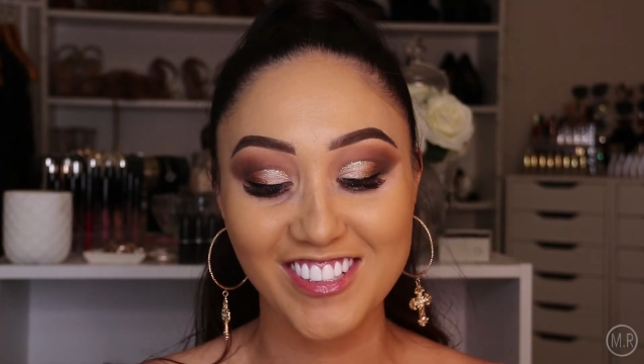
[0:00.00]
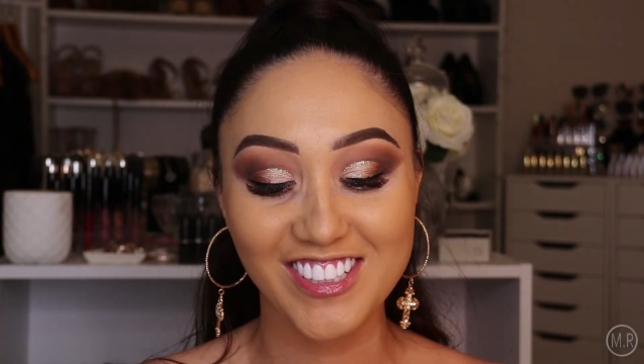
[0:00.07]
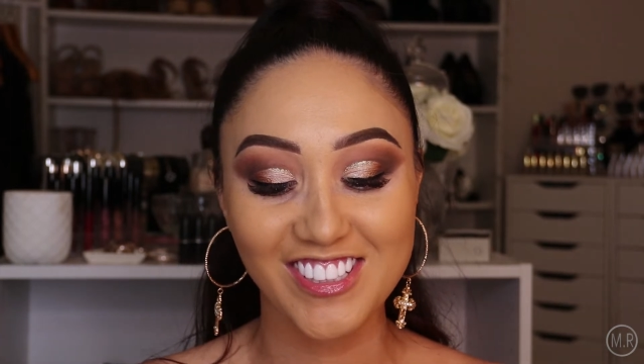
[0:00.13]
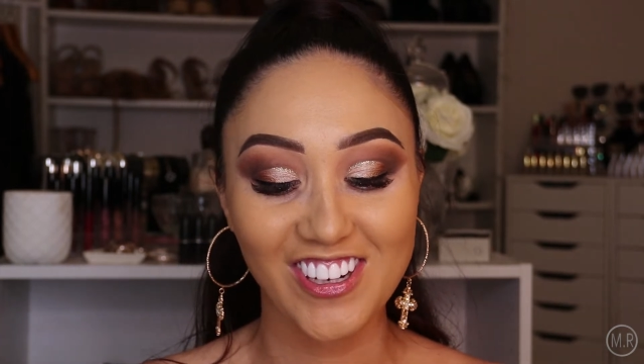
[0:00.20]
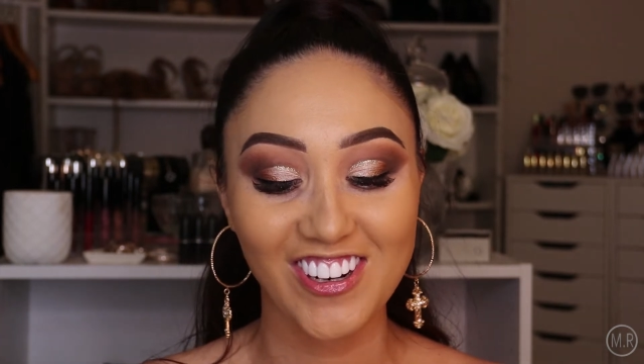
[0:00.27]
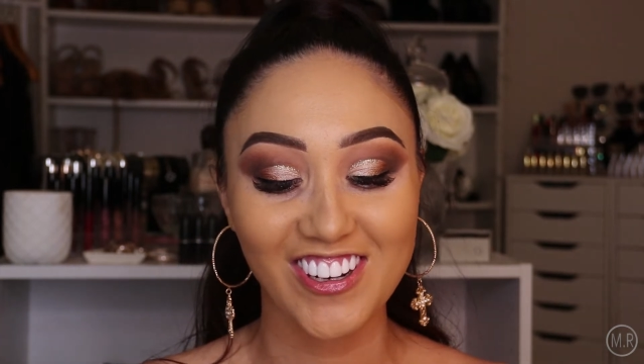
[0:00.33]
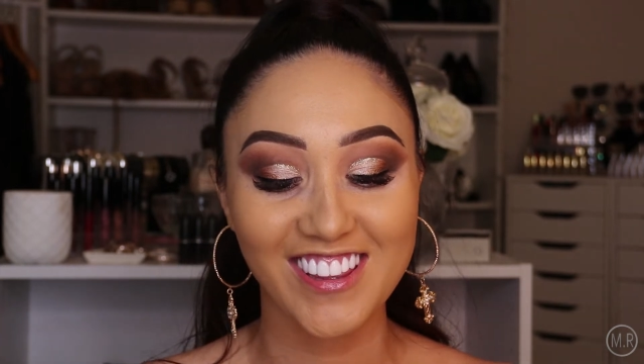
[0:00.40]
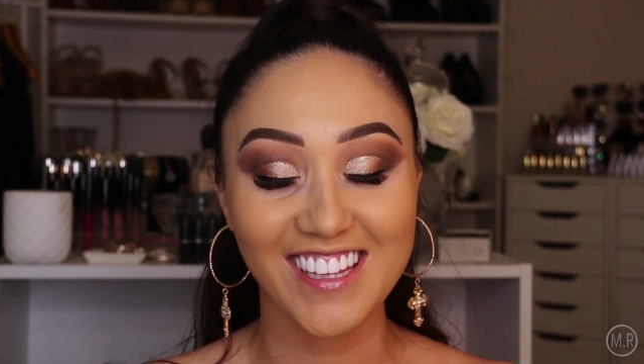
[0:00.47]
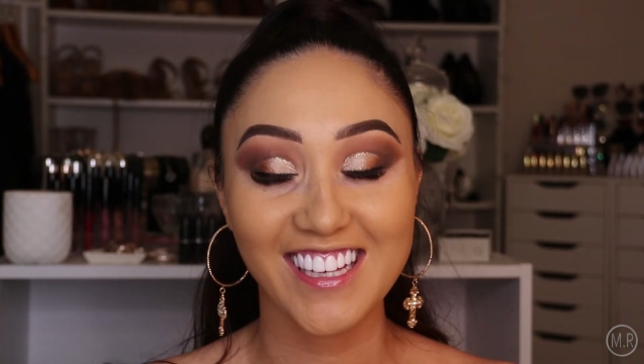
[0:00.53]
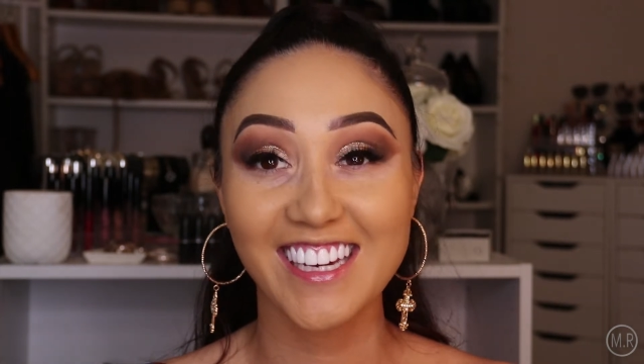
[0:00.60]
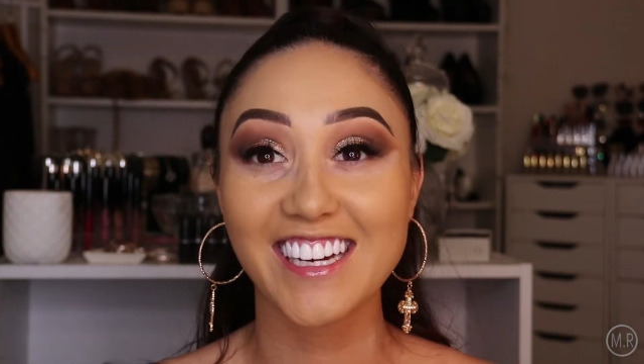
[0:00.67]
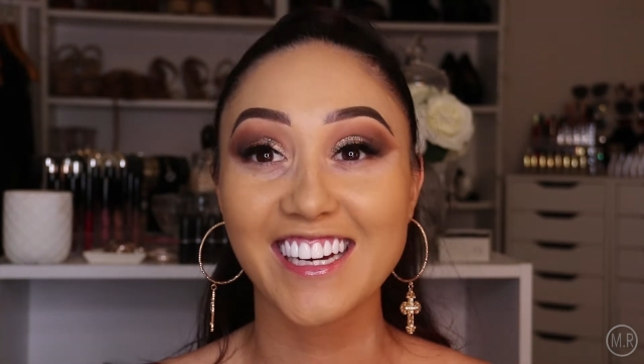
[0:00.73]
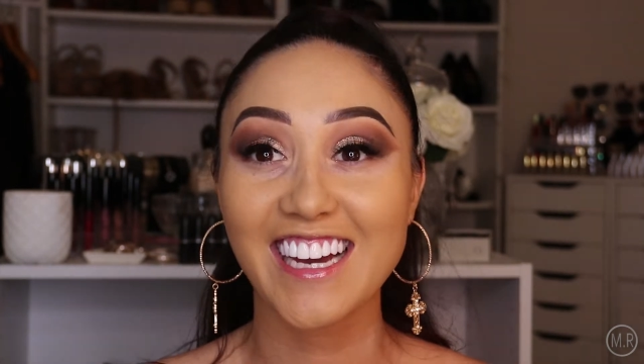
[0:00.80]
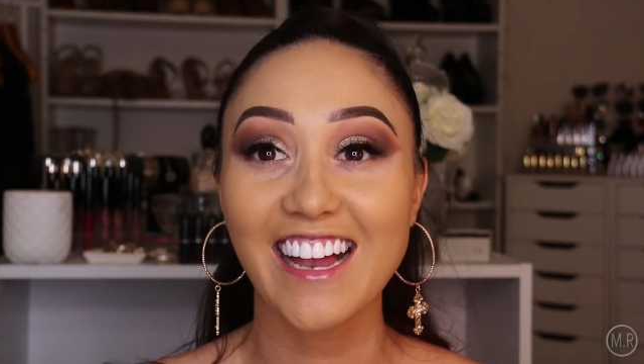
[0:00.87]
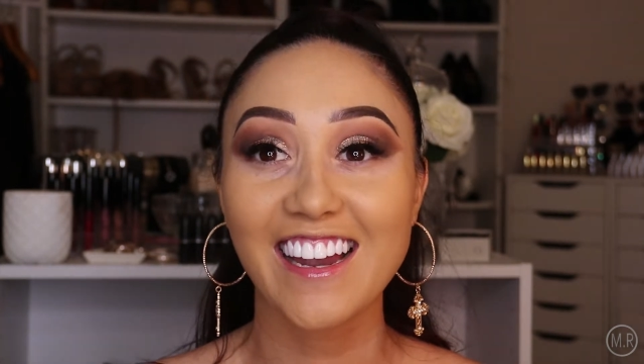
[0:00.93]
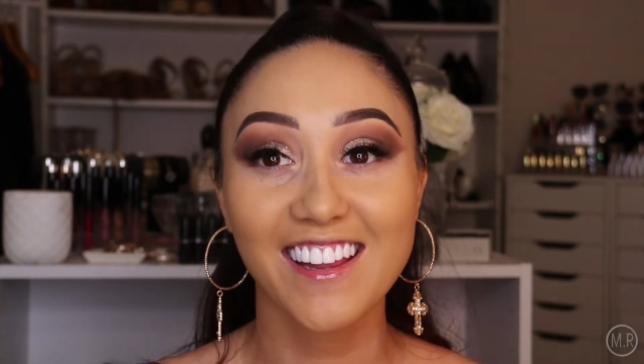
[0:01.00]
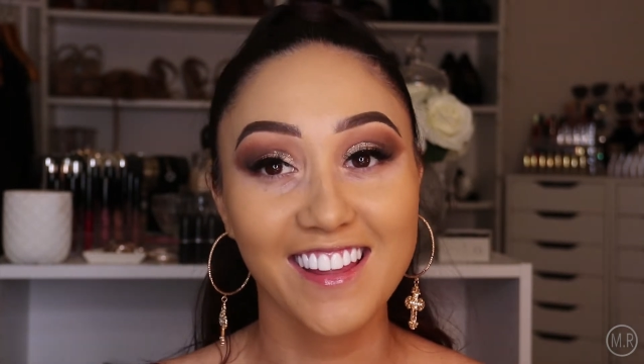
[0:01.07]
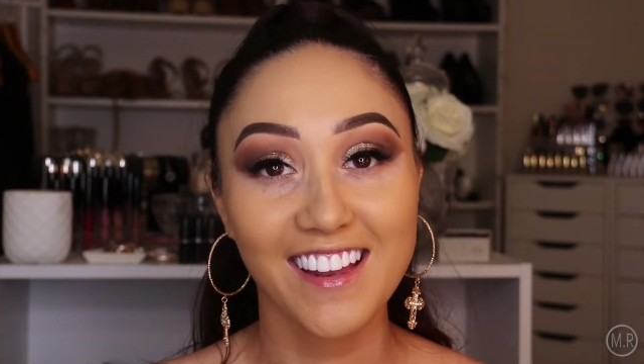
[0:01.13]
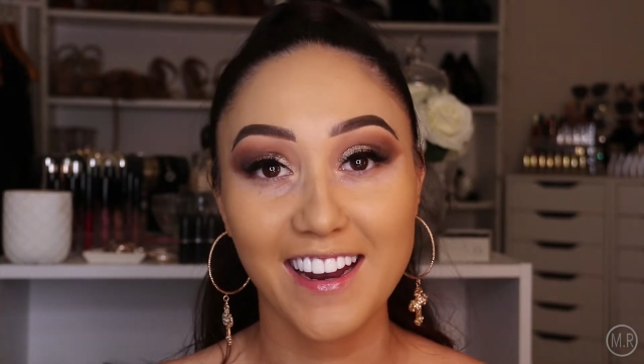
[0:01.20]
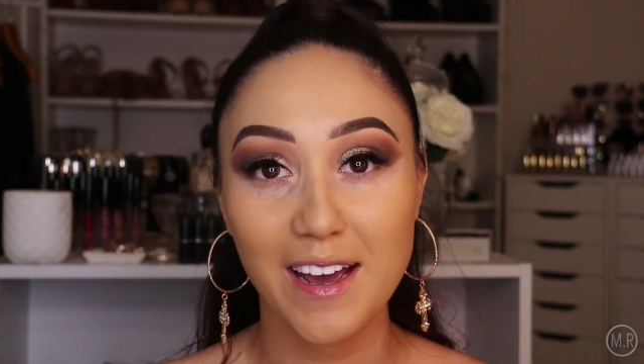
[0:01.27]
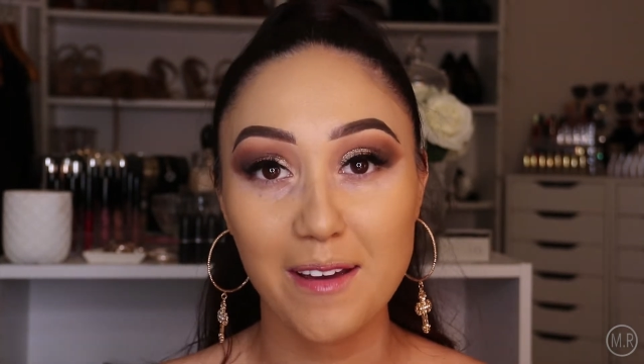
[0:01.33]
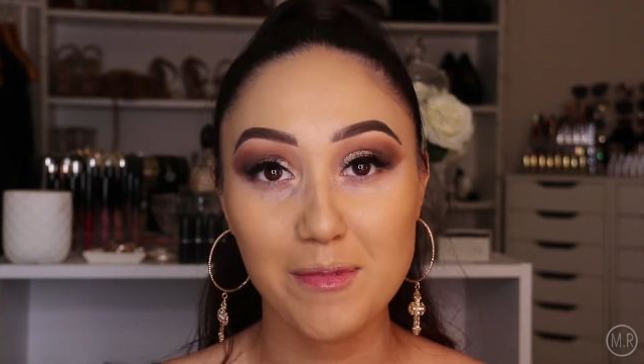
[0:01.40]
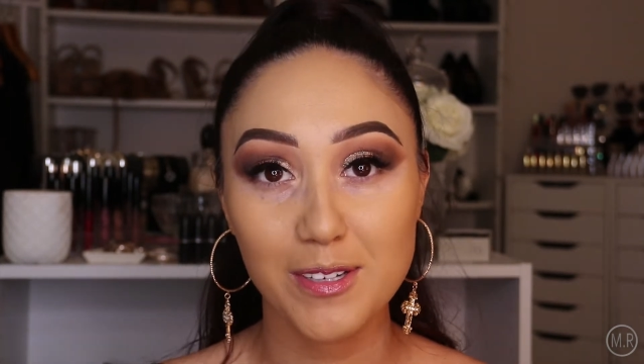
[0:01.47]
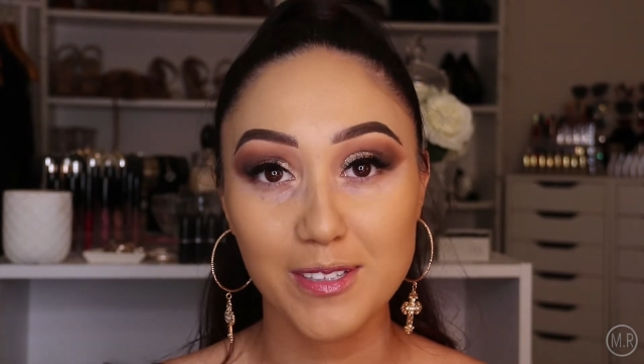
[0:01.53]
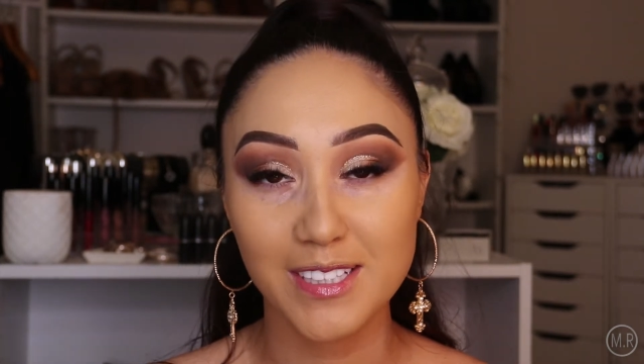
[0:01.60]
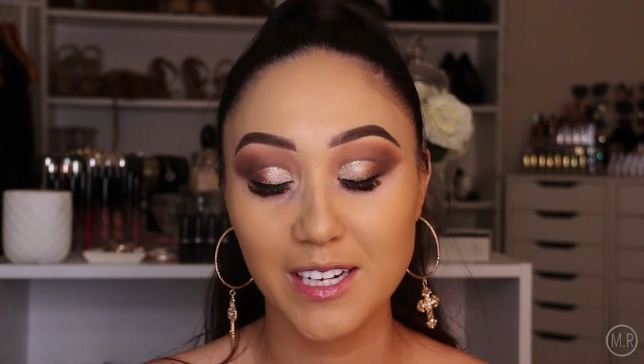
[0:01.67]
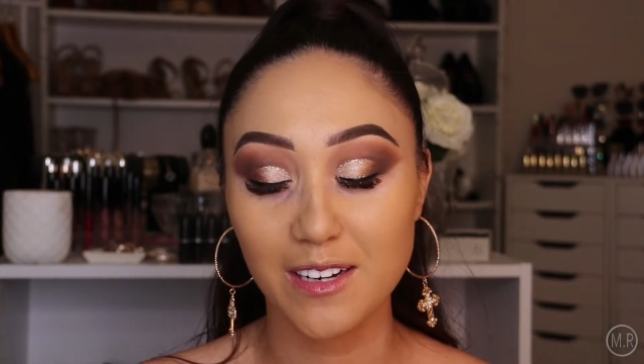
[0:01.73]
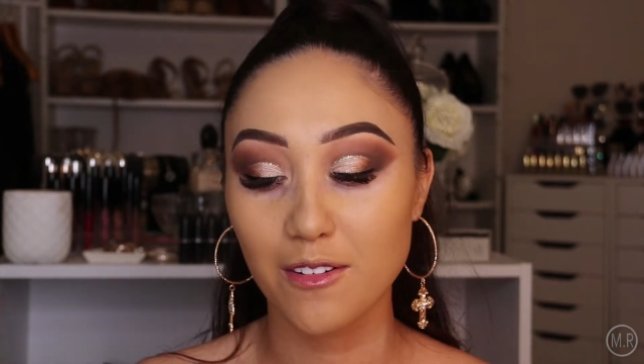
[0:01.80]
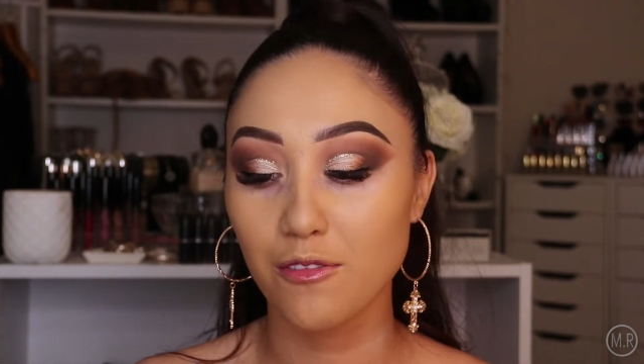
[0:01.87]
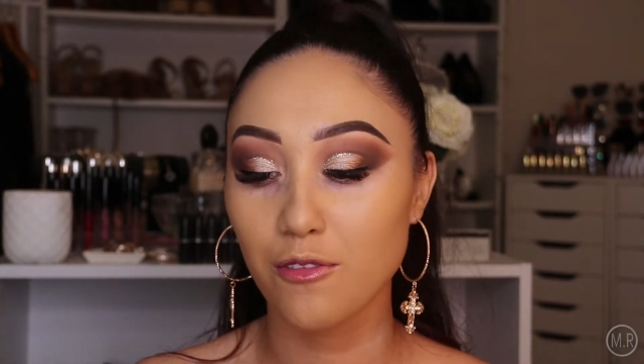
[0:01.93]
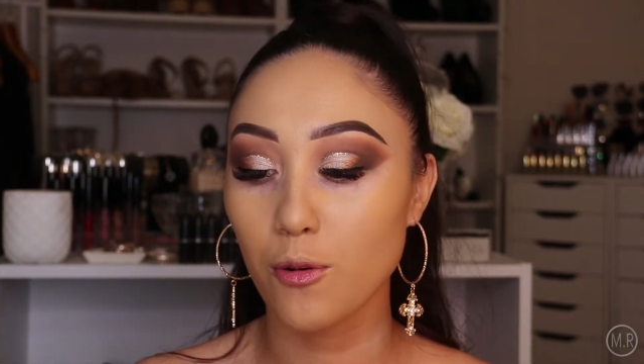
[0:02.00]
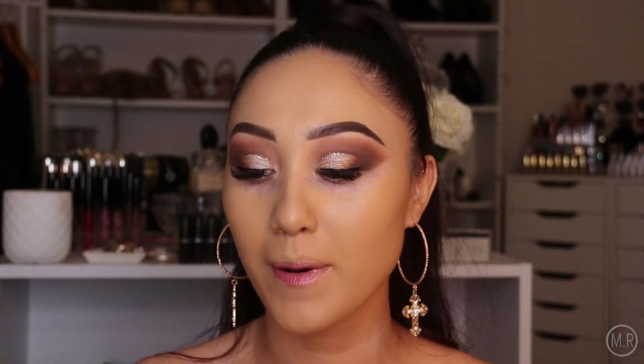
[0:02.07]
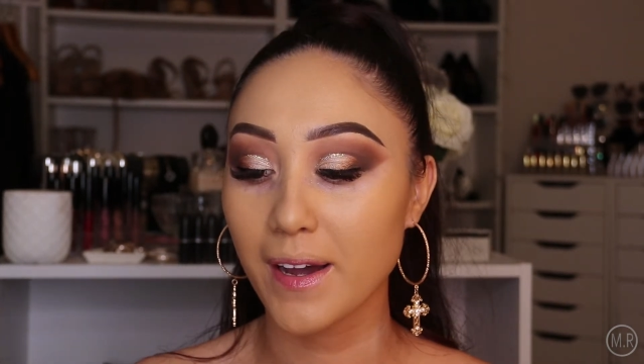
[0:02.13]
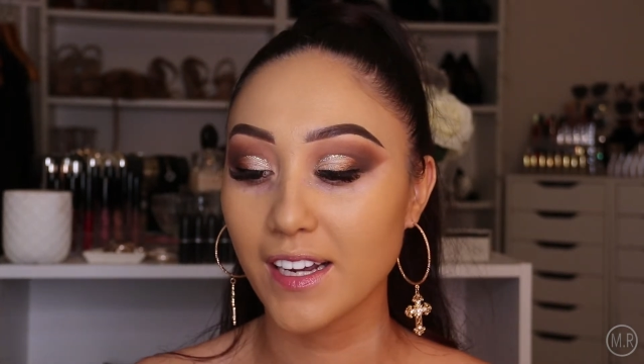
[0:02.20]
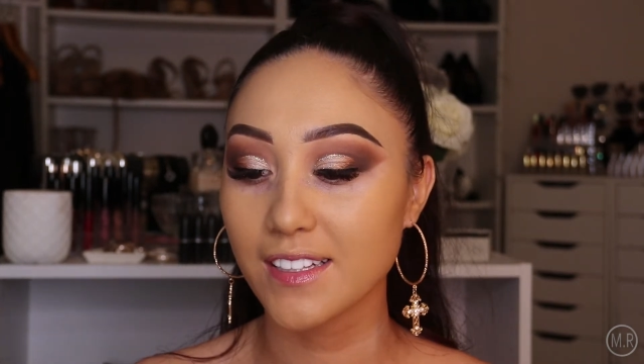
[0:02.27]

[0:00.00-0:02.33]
So the color that I'm using for my